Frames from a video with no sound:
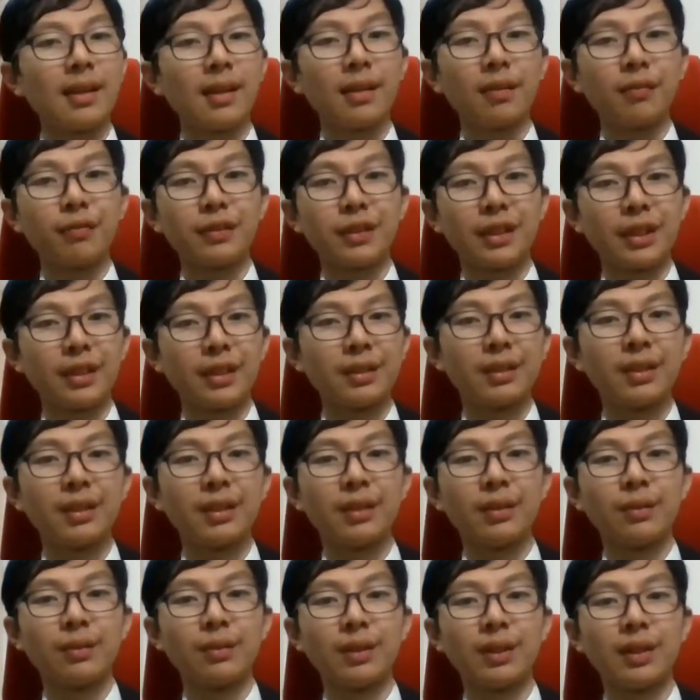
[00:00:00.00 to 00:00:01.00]
out of 10.
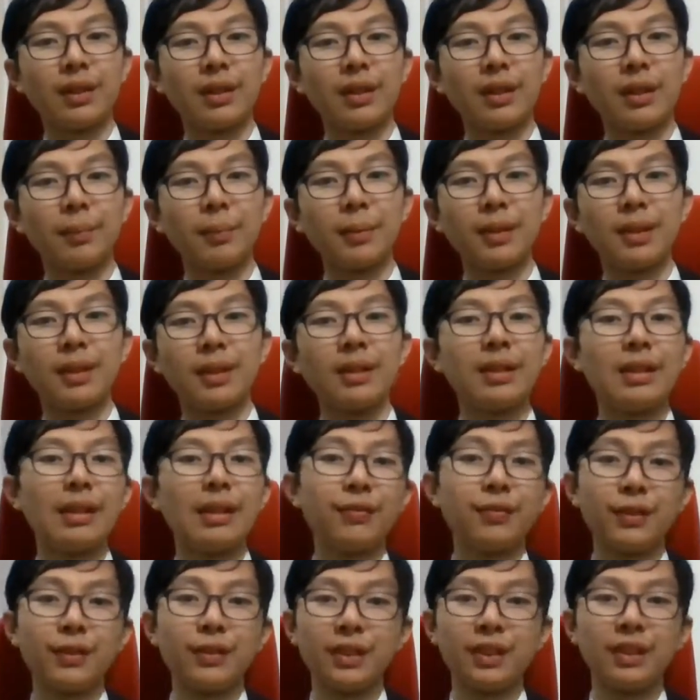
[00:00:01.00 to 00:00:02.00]
Would I recommend it?
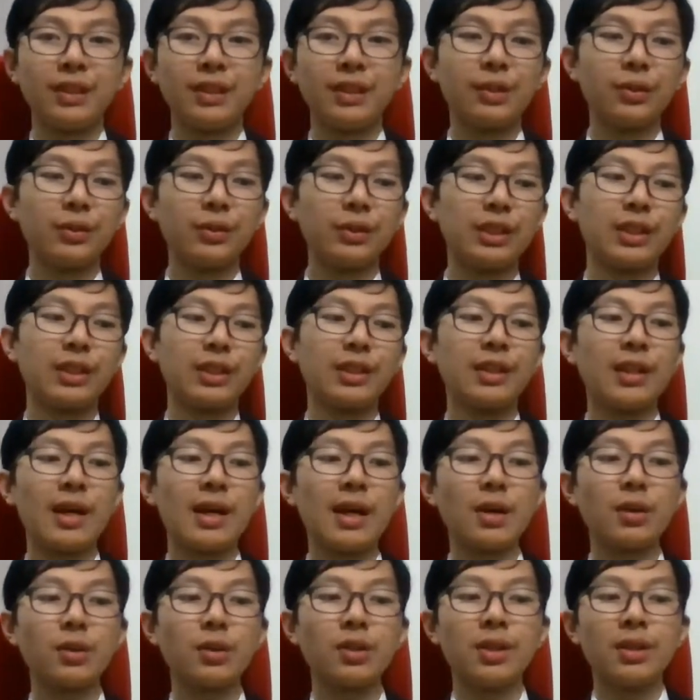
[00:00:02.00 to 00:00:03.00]
Definitely go check it
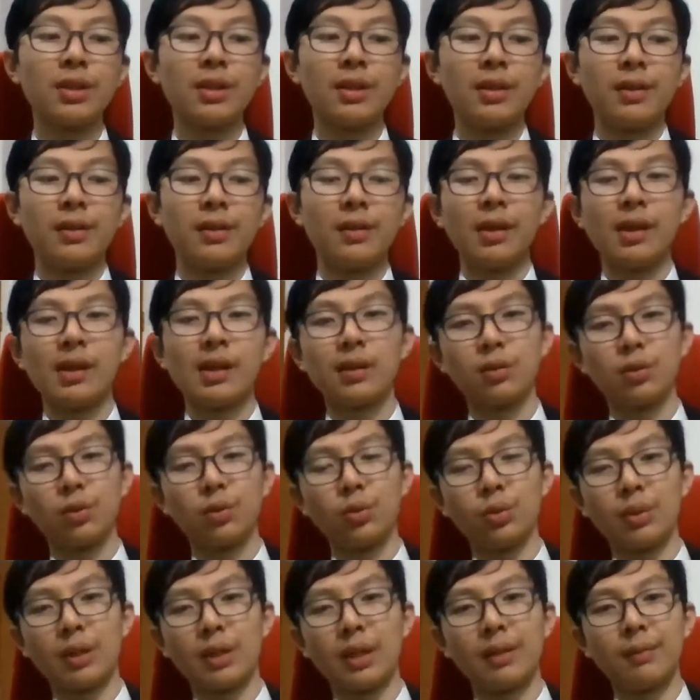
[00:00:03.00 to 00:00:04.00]
out.
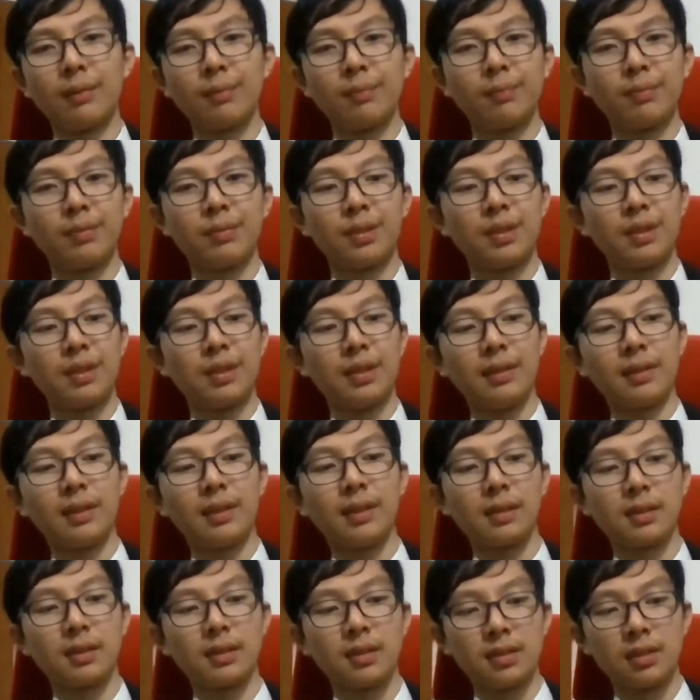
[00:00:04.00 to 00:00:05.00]
Do I think
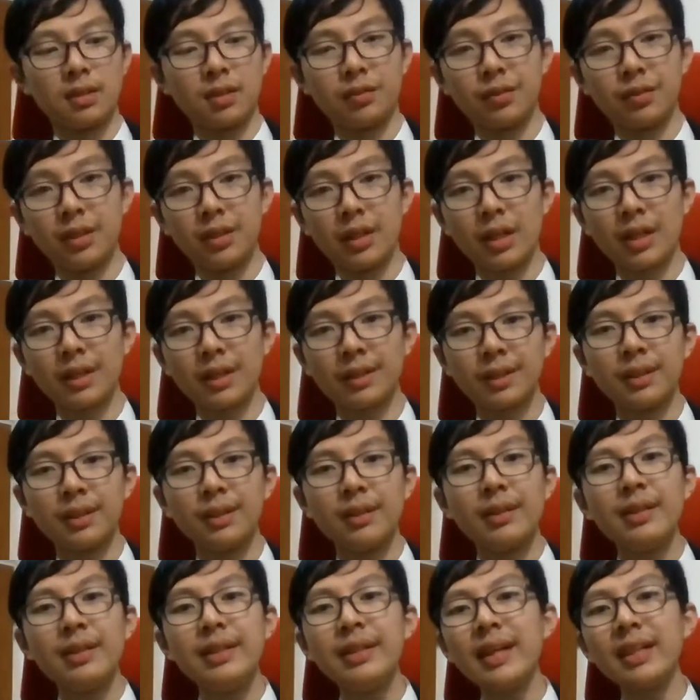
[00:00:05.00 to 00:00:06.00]
it deserves the Oscar?
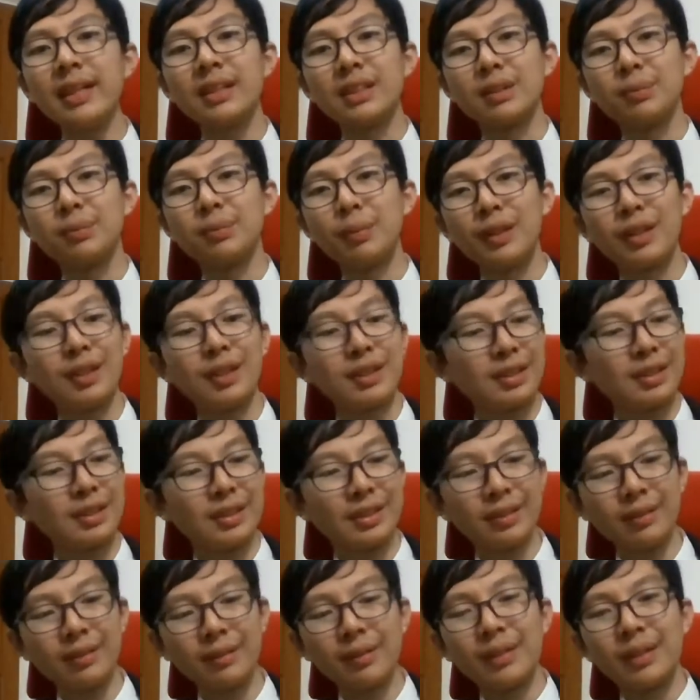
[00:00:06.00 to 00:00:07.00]
Yes, because
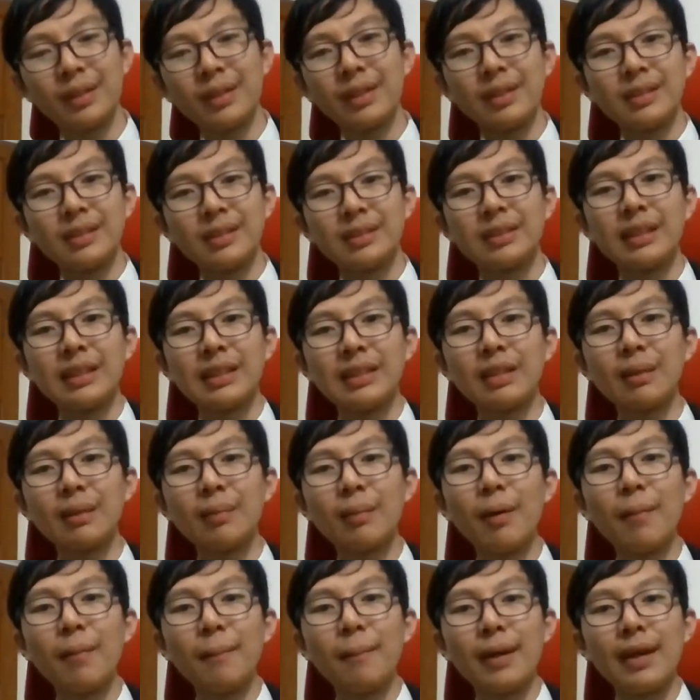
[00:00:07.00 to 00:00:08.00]
they
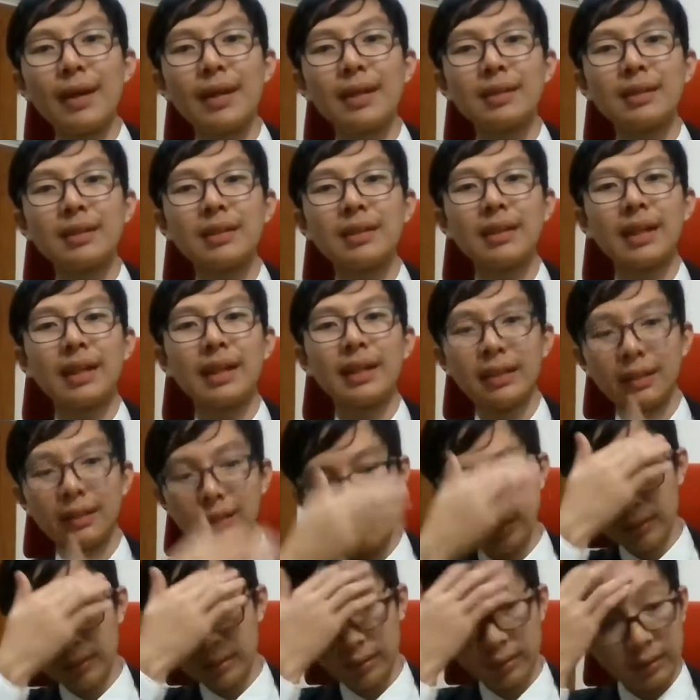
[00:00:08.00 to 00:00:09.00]
somehow made, like,
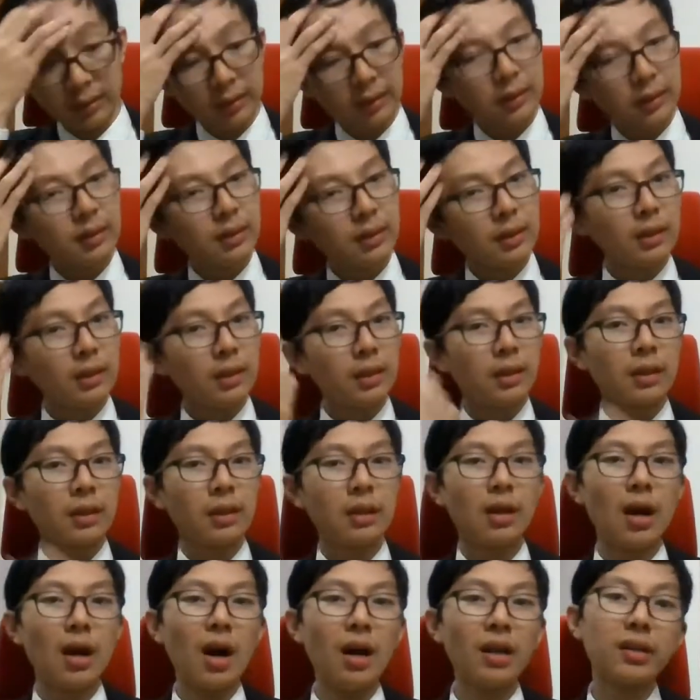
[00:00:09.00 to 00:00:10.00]

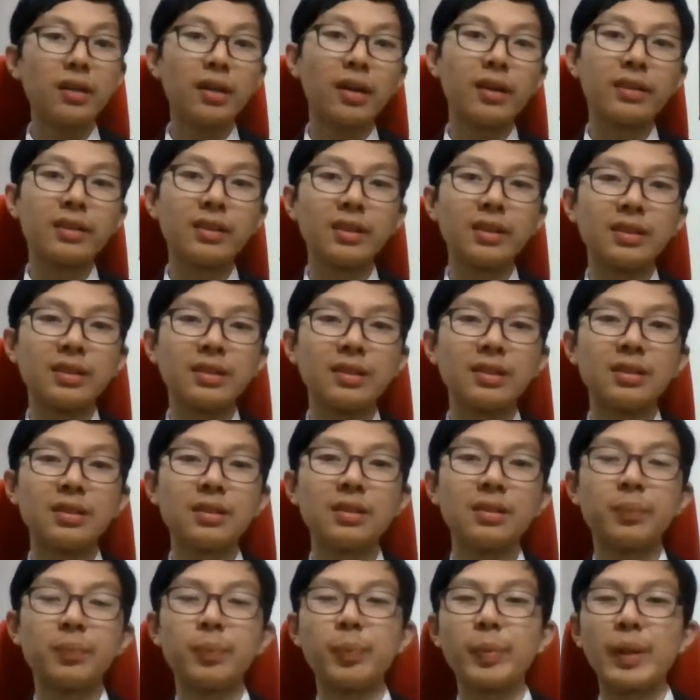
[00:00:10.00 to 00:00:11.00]
con artists
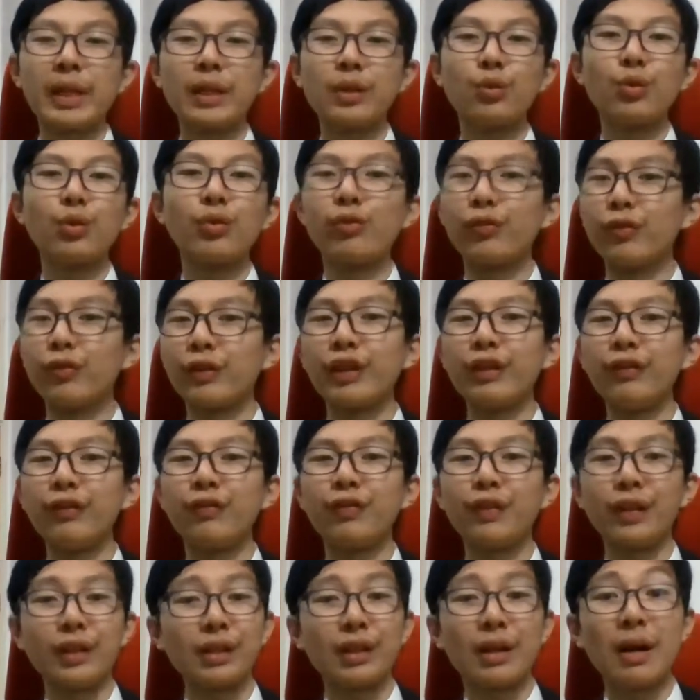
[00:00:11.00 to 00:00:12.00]
into a very
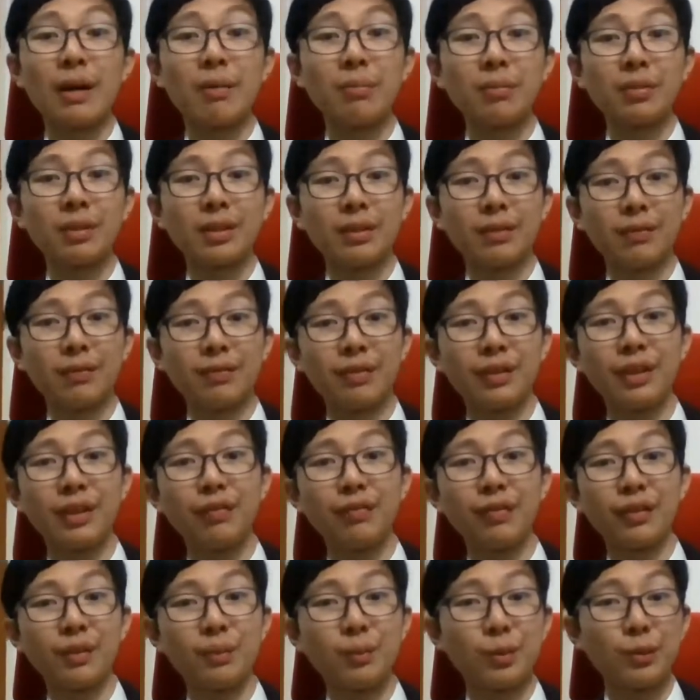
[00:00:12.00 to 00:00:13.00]
fun com- very
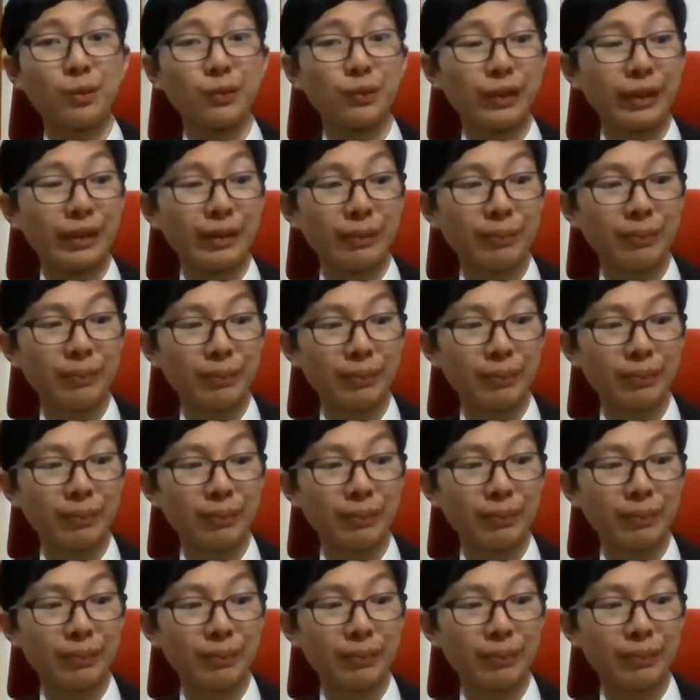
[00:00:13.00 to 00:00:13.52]
fun movie.